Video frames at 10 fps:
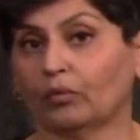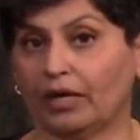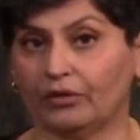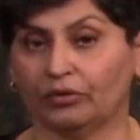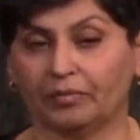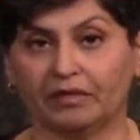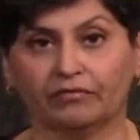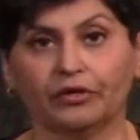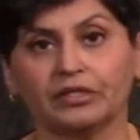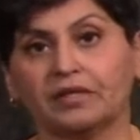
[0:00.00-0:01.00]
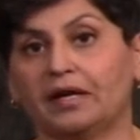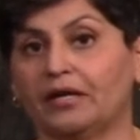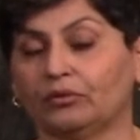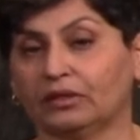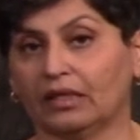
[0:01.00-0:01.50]
where I do the meat first and then
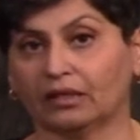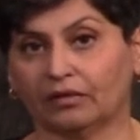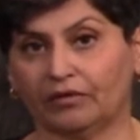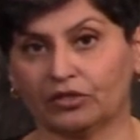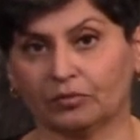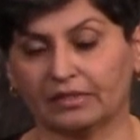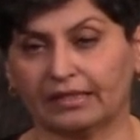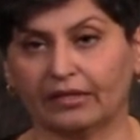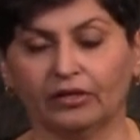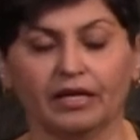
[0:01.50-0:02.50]
I do the delicate vegetables later.